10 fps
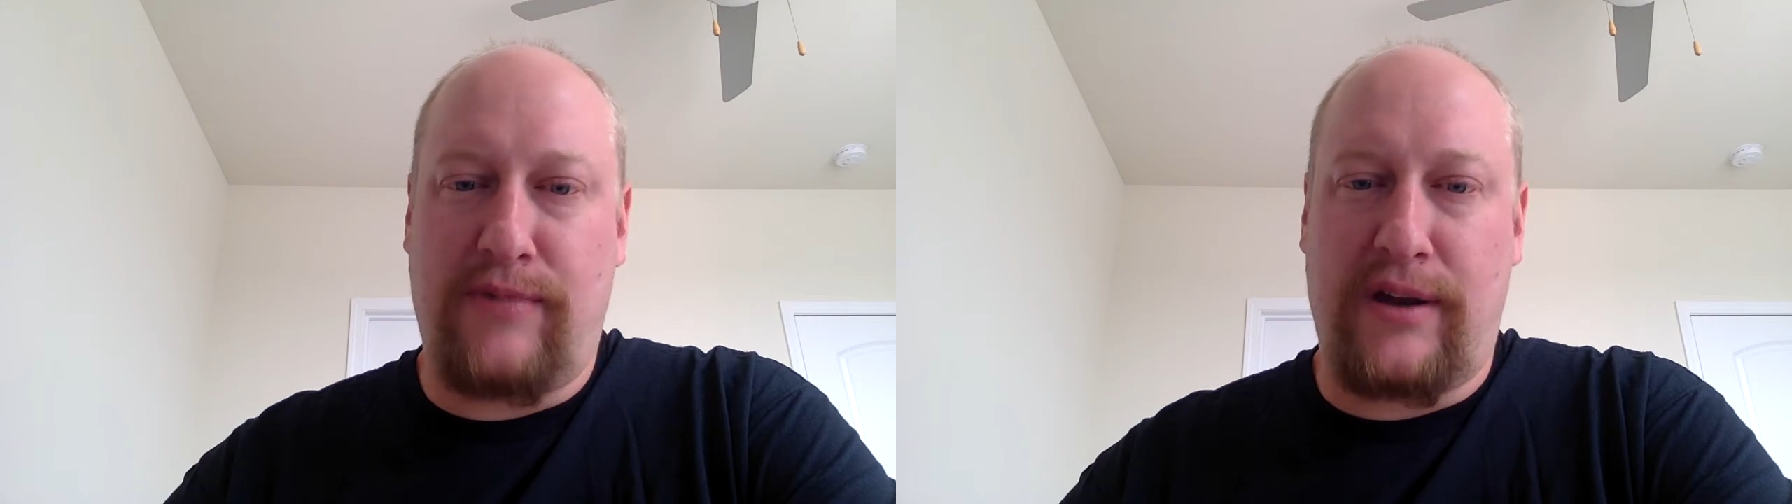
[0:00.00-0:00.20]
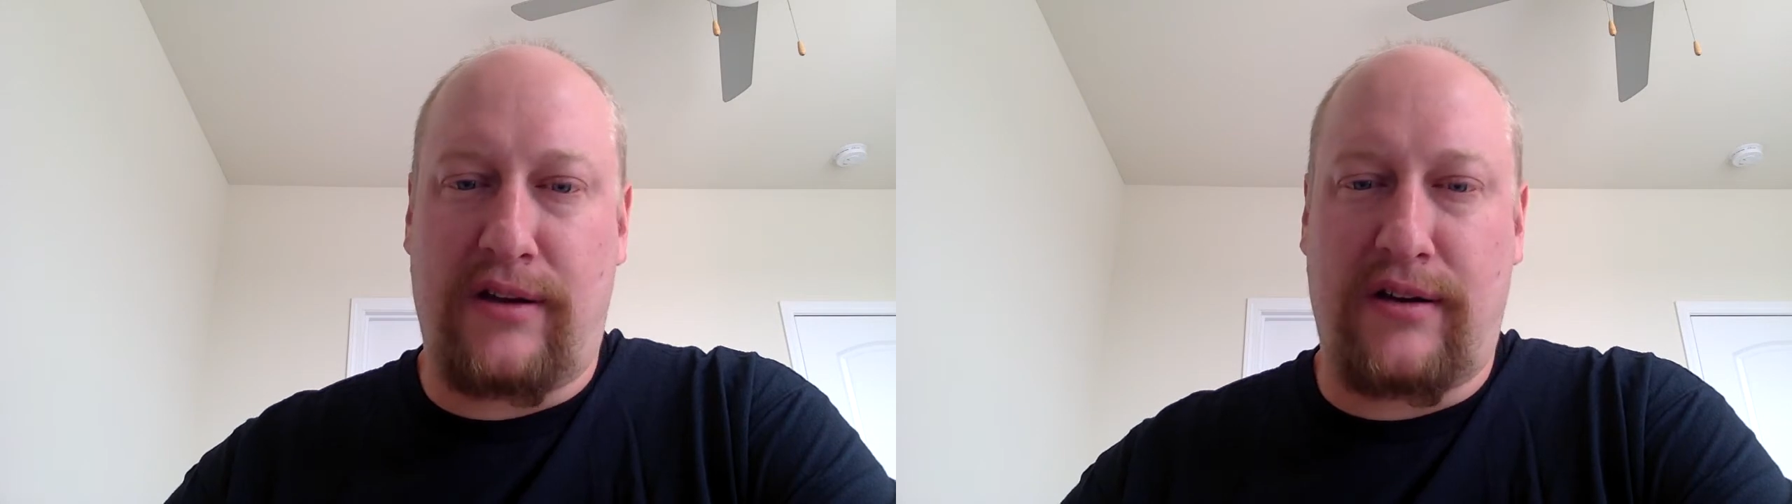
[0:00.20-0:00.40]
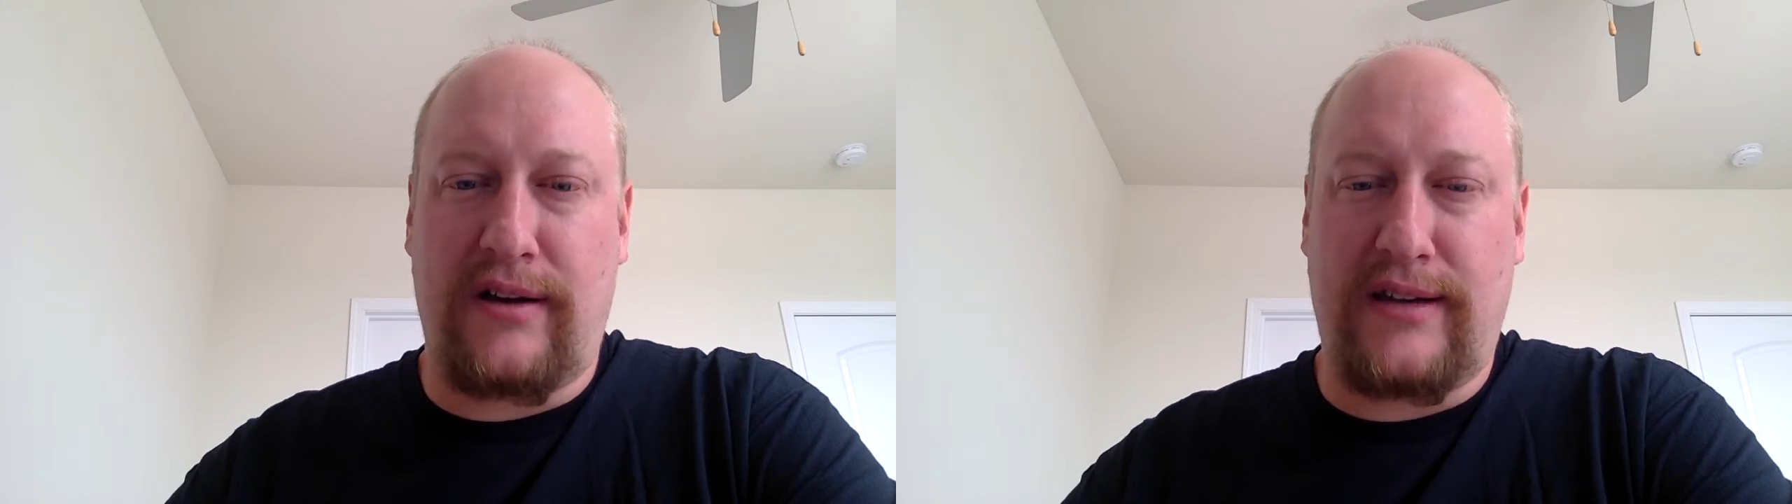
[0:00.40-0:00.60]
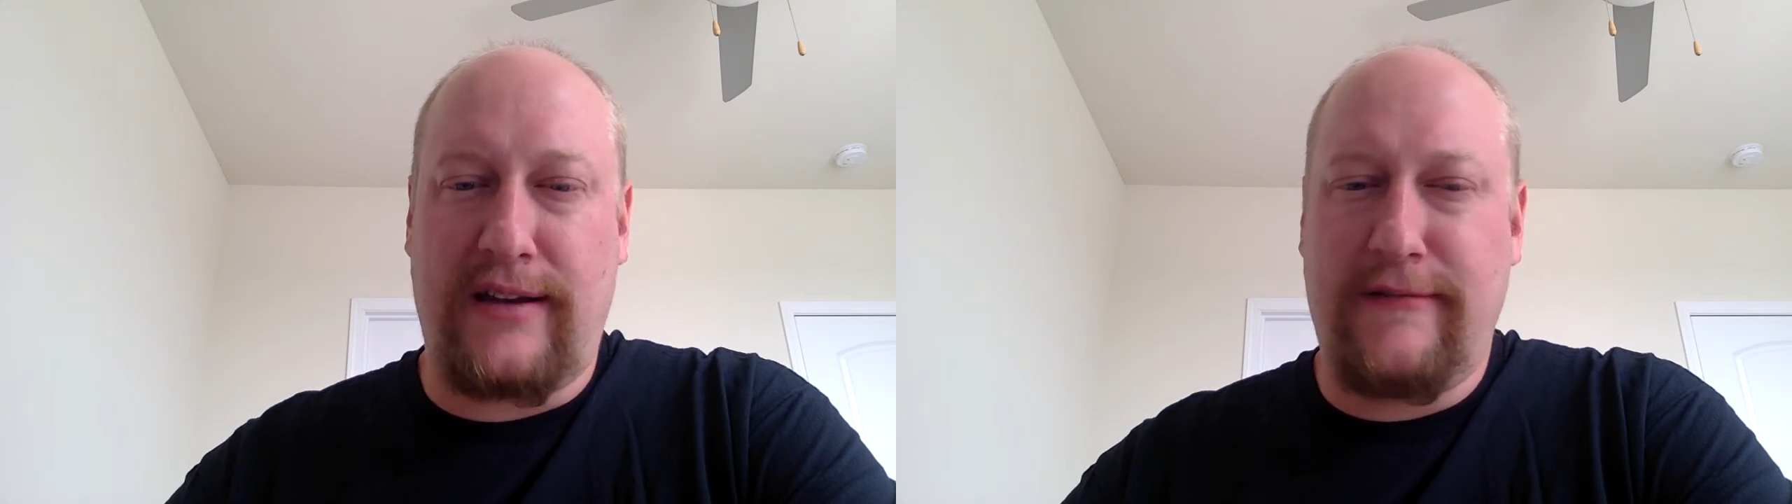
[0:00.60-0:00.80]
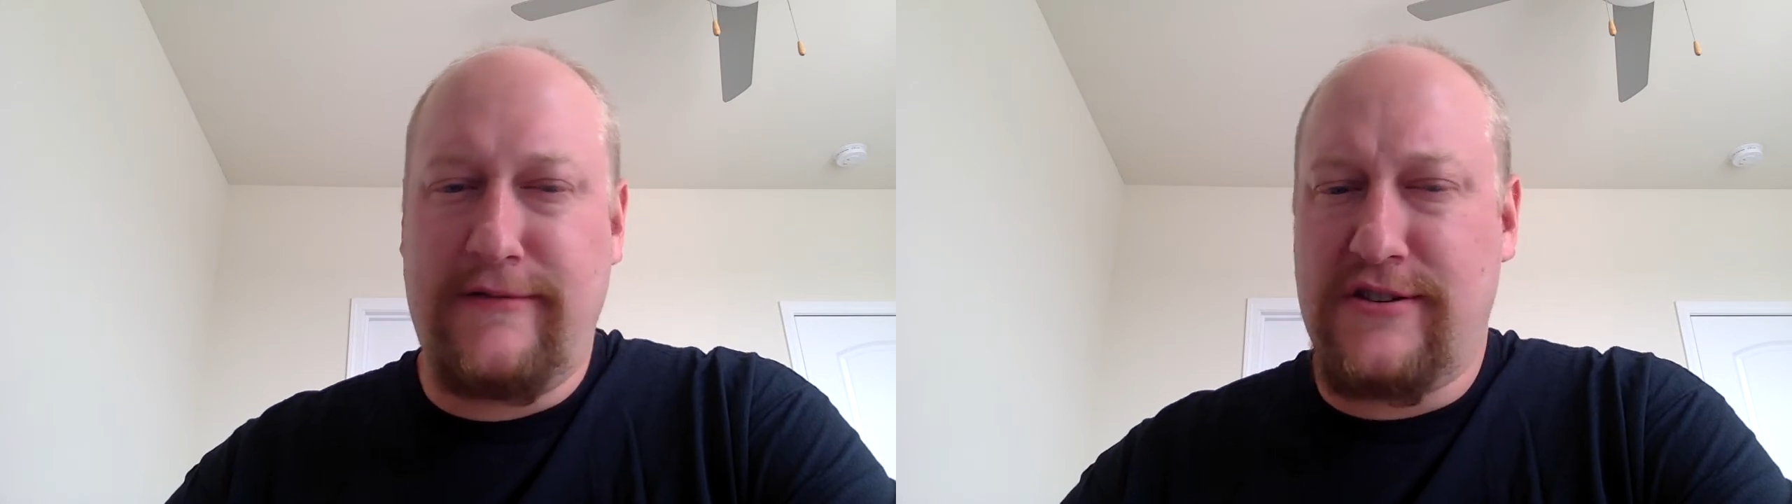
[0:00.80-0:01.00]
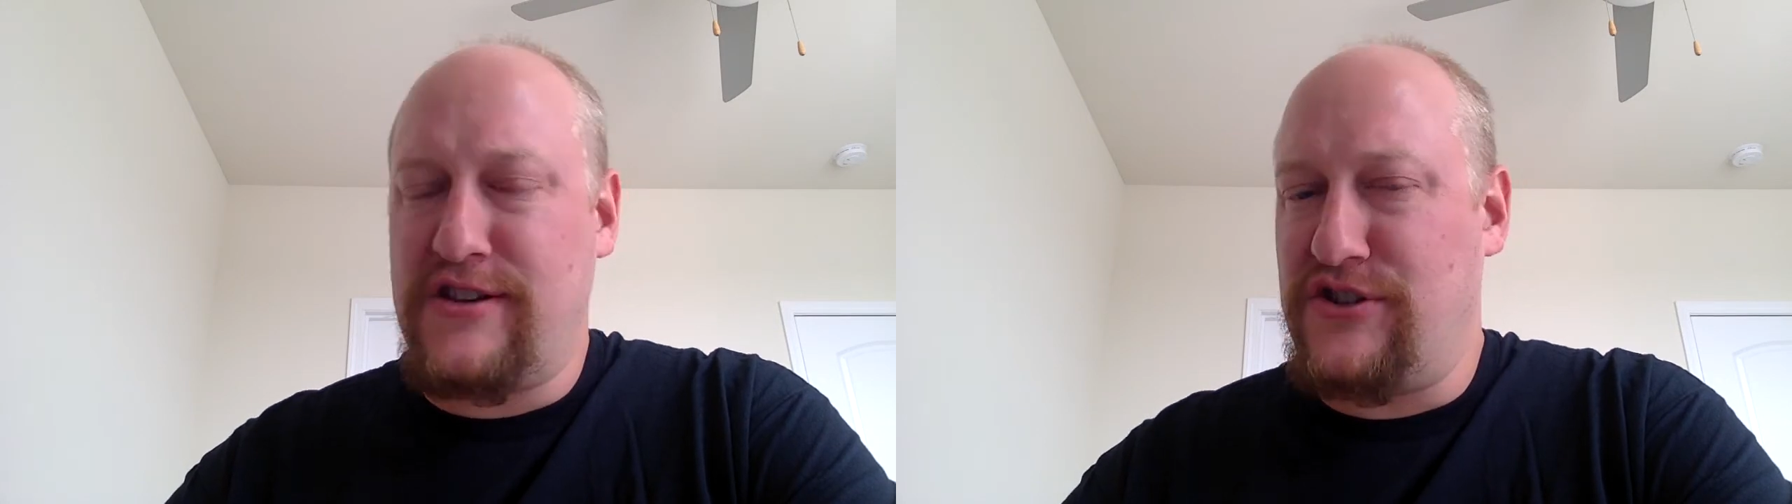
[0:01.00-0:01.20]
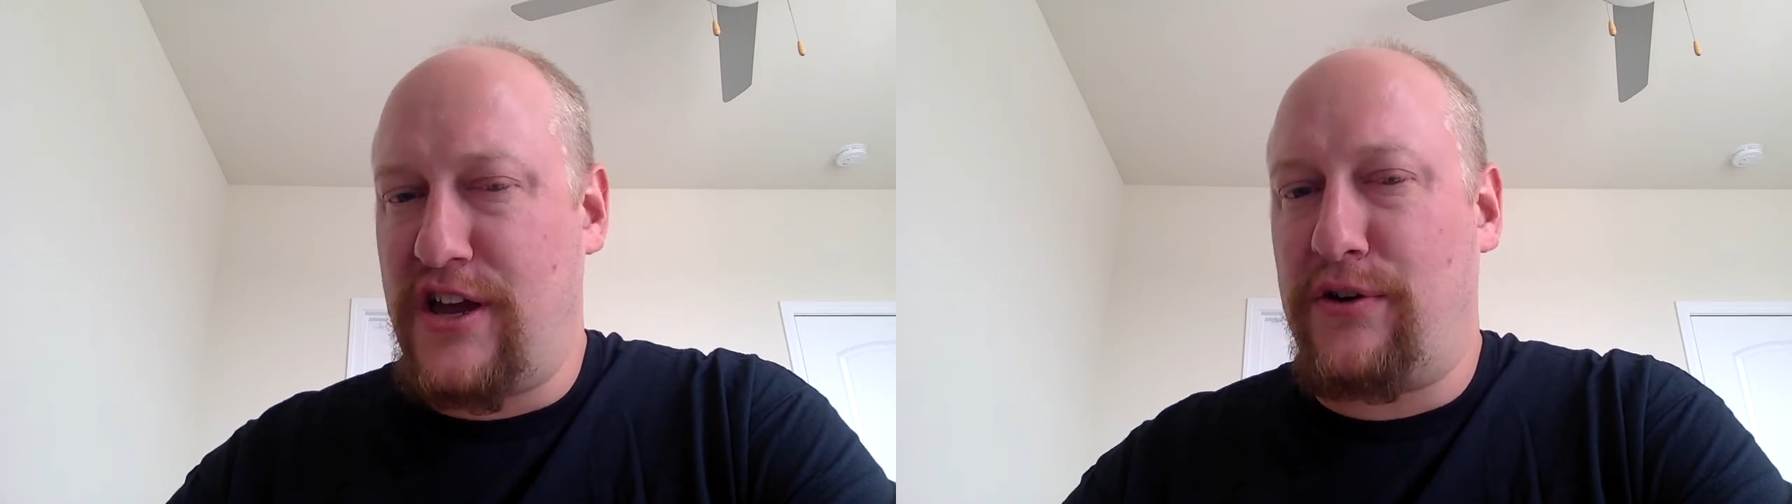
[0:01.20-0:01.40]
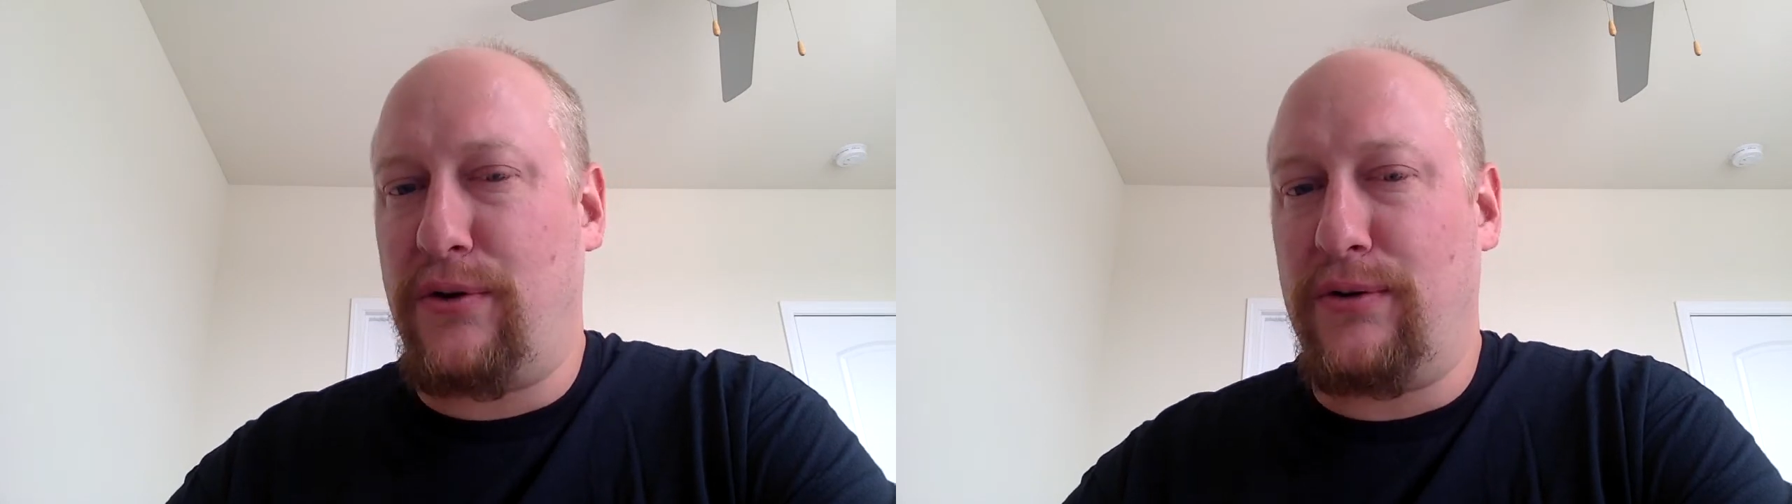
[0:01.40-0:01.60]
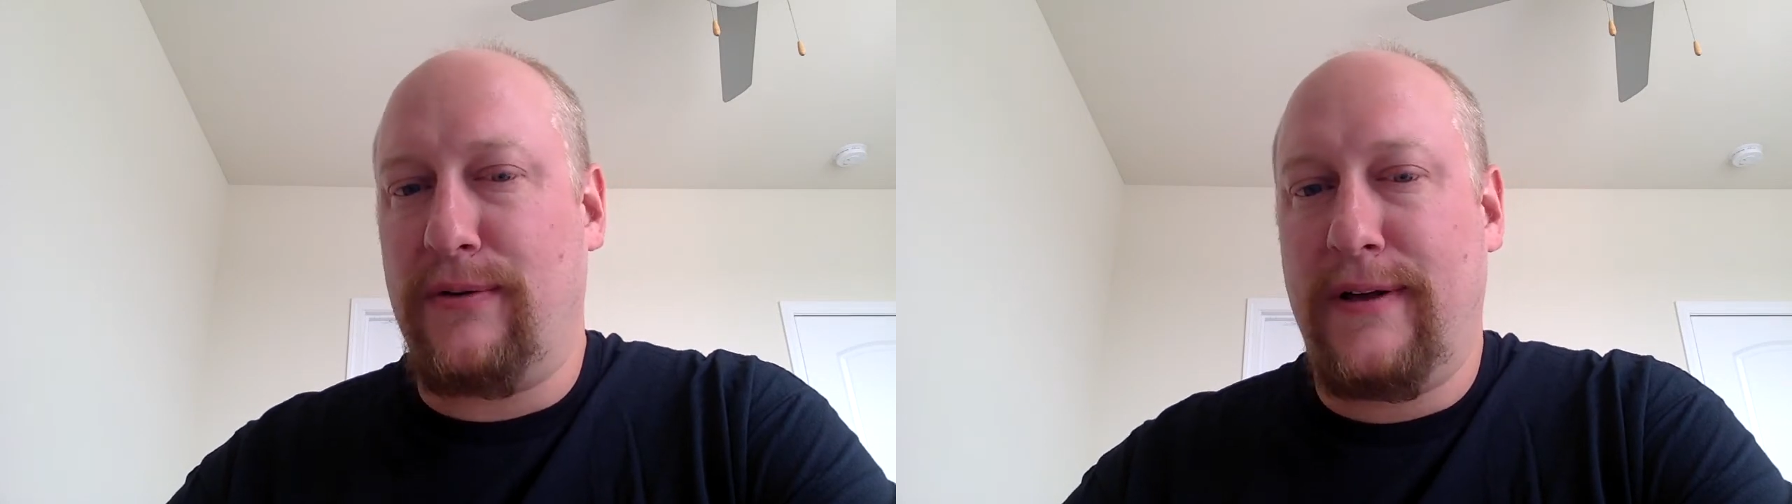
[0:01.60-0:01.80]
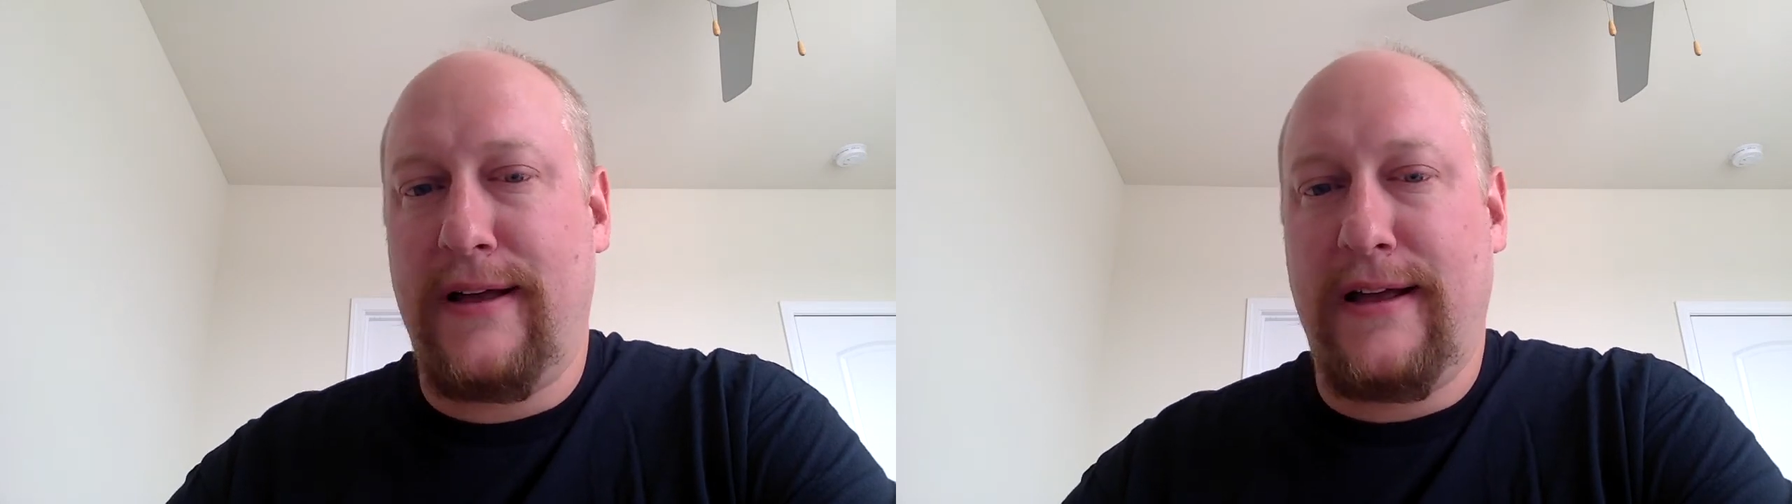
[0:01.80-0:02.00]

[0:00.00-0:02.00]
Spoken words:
regular content. Just in general,